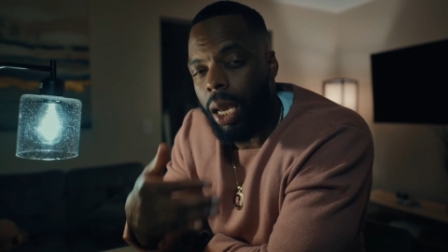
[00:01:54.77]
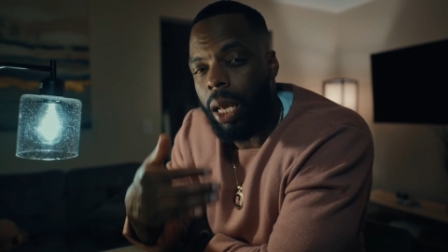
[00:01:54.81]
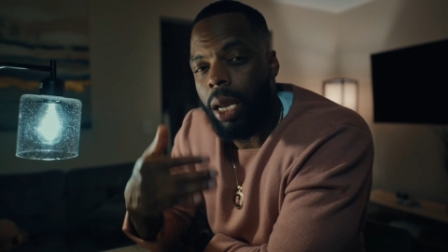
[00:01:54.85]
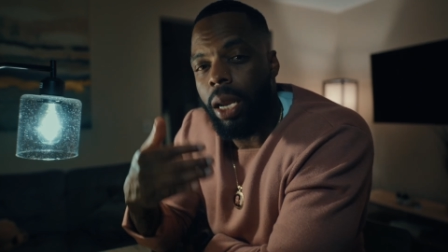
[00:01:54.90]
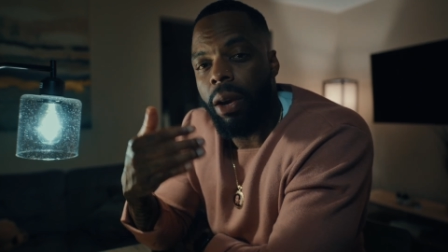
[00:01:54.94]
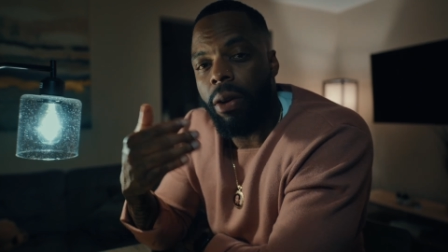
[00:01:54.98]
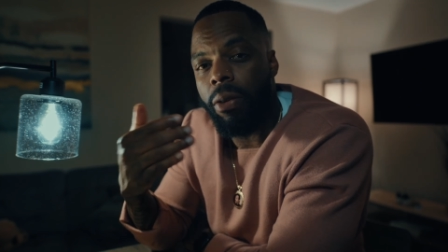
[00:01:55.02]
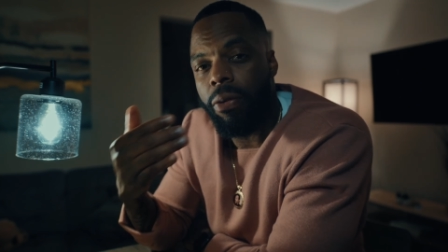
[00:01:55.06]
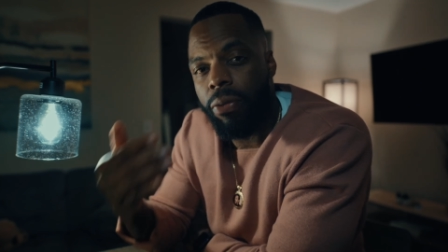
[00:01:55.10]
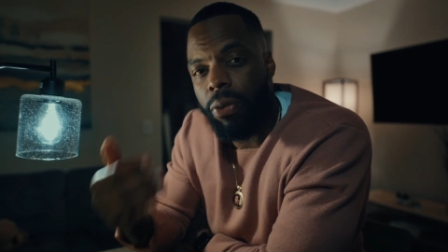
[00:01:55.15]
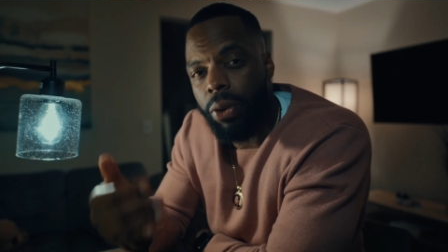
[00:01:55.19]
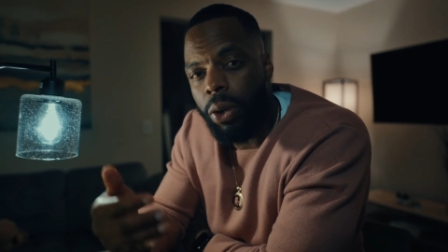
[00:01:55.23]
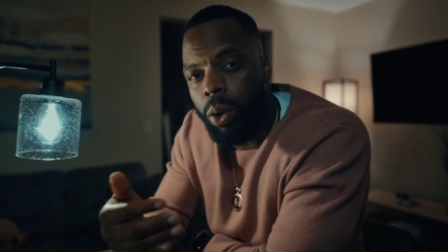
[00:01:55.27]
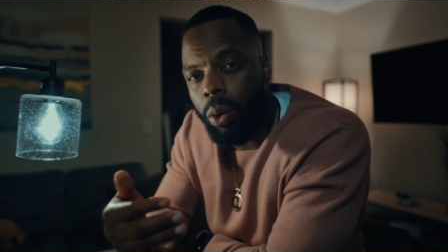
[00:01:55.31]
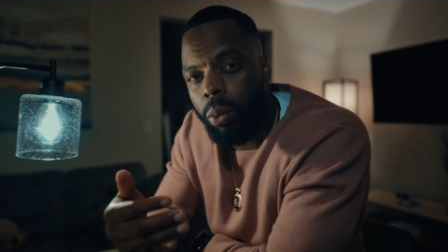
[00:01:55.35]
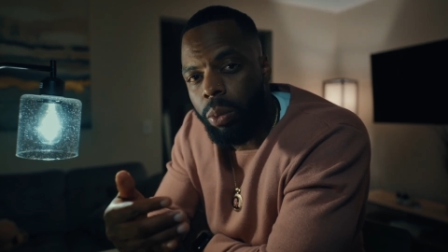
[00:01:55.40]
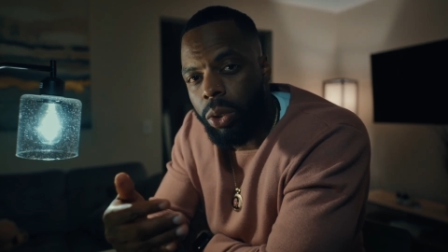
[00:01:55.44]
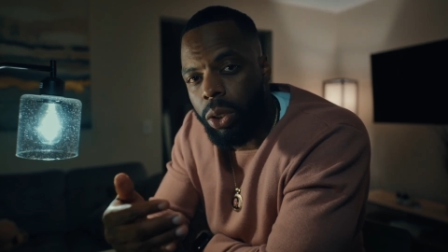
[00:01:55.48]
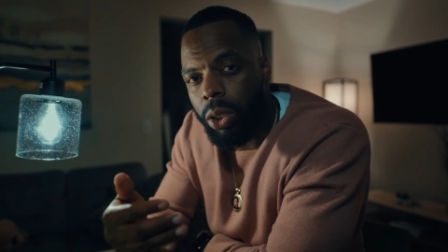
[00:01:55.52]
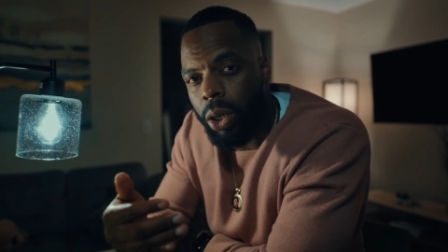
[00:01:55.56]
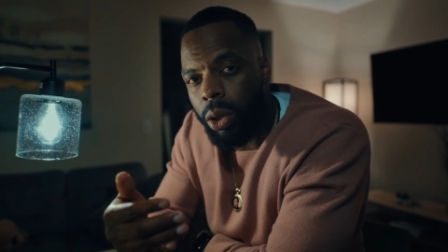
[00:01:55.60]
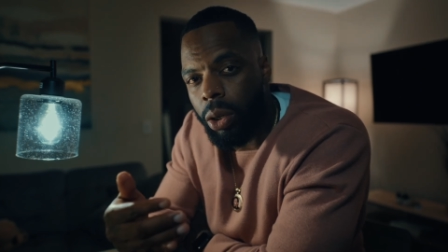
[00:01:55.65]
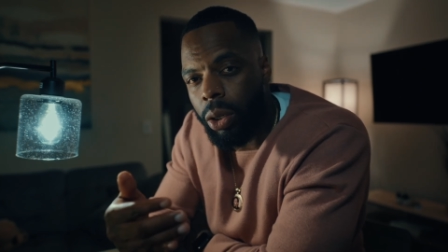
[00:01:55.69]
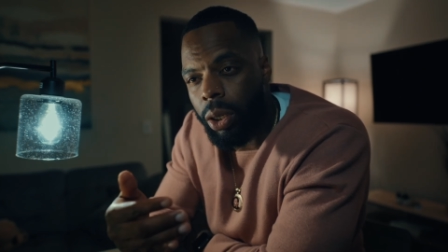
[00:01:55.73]
in their film
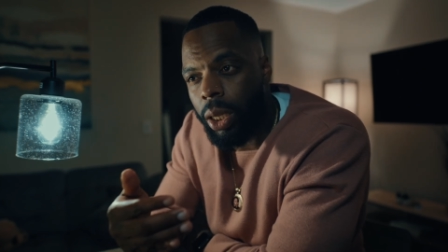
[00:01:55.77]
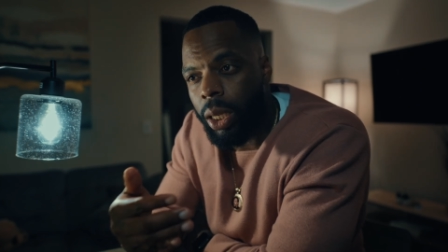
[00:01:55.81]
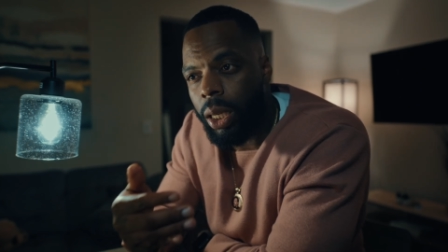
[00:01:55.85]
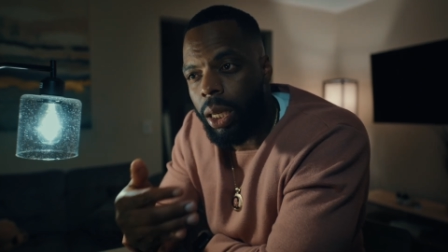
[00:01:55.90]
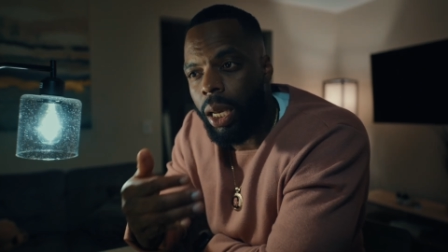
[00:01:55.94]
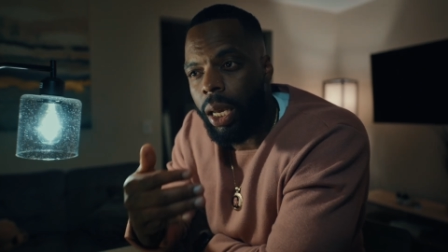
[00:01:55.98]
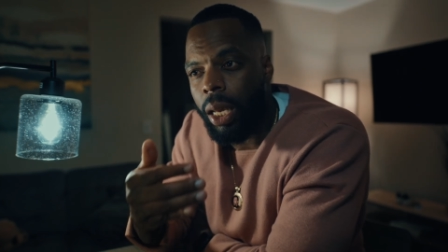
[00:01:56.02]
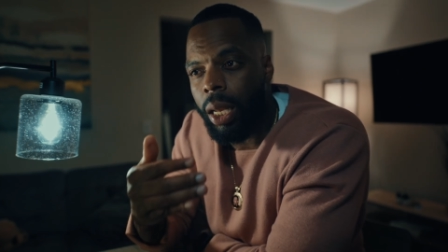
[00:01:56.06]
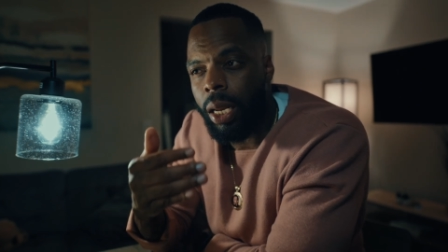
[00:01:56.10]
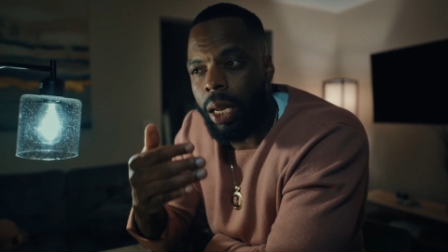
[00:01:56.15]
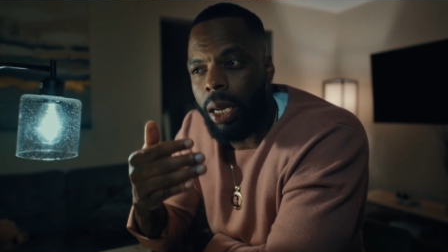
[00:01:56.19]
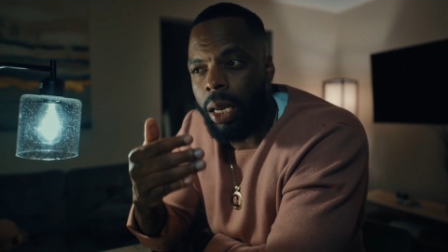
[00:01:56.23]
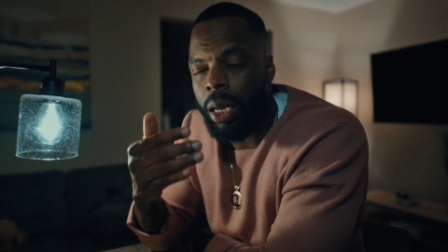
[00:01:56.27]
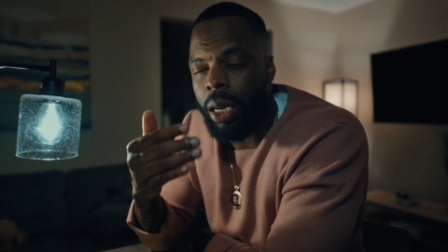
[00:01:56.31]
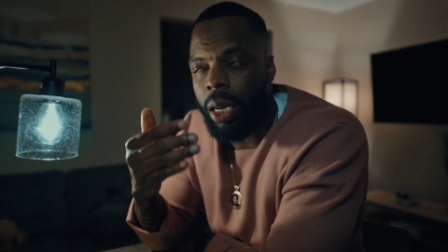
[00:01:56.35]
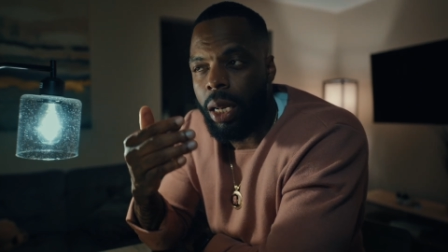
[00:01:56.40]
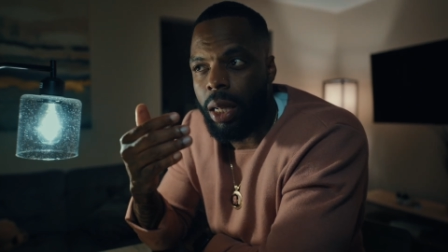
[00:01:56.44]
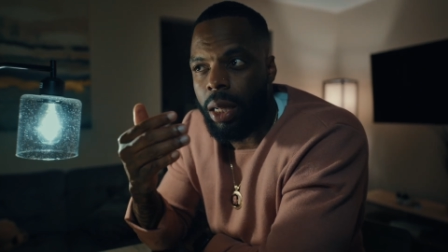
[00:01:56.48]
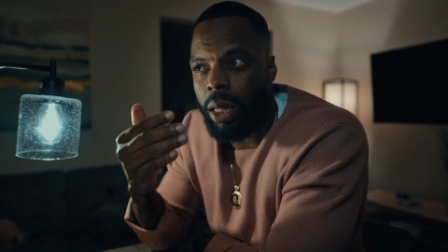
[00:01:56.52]
journey and in